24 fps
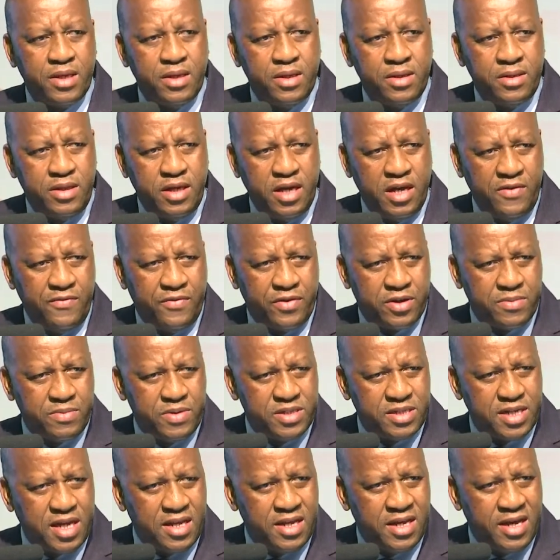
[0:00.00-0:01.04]
the
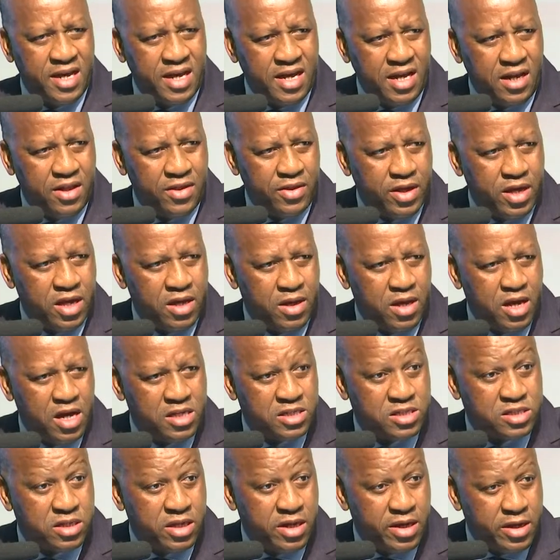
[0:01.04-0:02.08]
environmental health
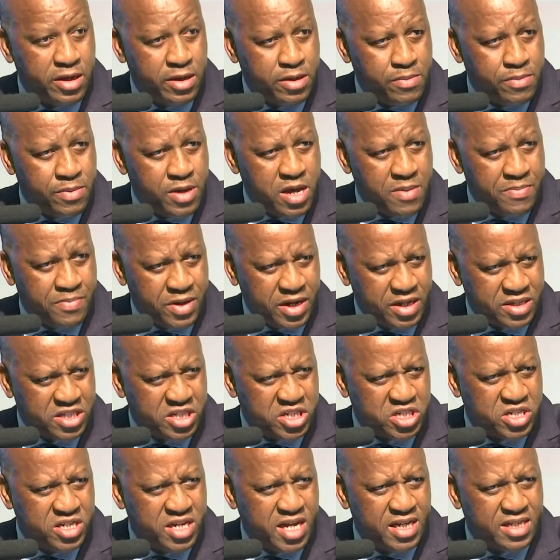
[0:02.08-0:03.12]
as
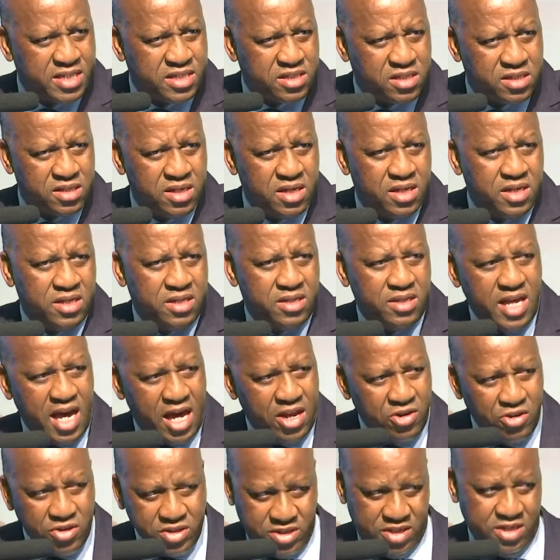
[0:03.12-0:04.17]
practitioners. They
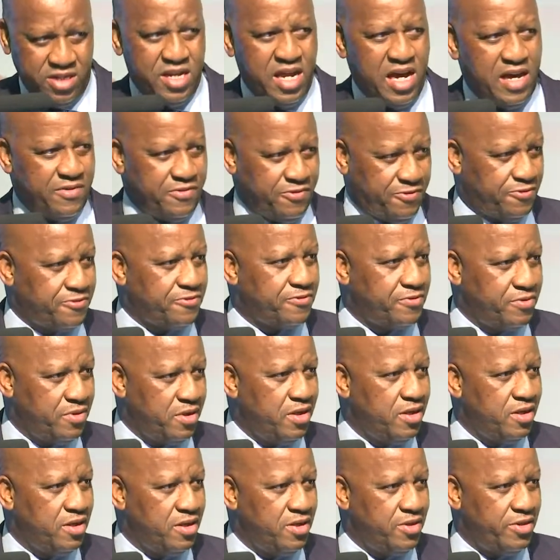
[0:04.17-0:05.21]
are not enough.
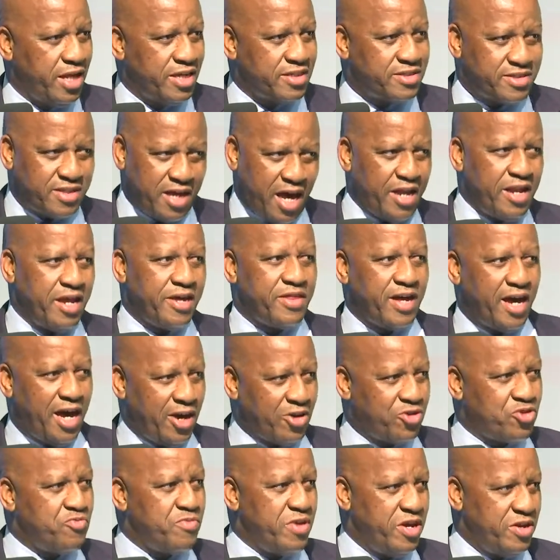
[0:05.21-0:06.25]
That's another
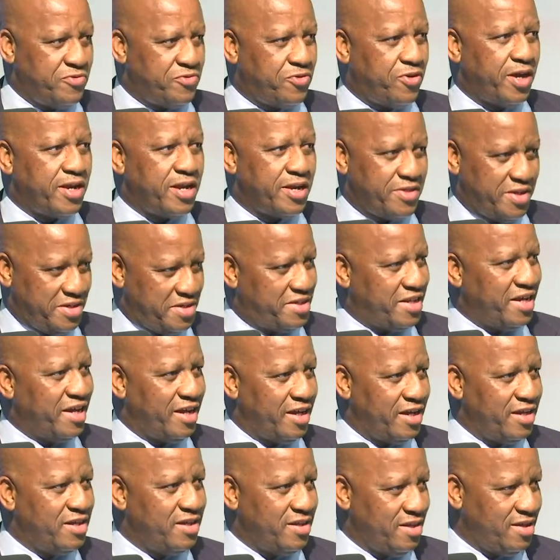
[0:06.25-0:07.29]
argument for another
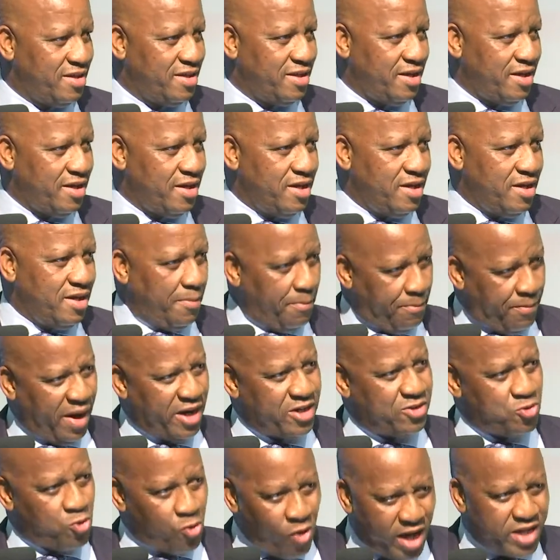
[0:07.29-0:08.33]
day.
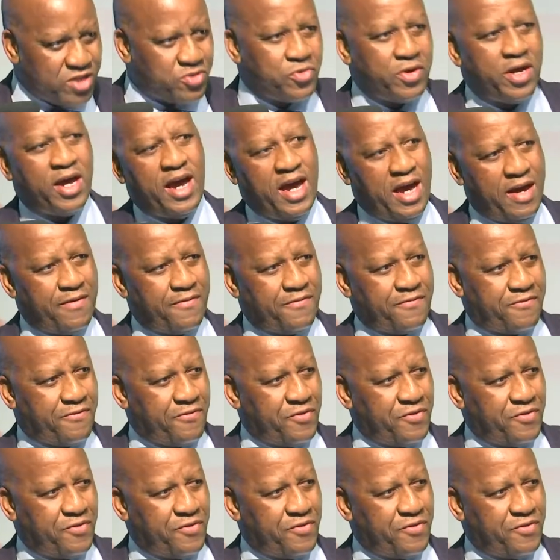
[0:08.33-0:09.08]
But what we have,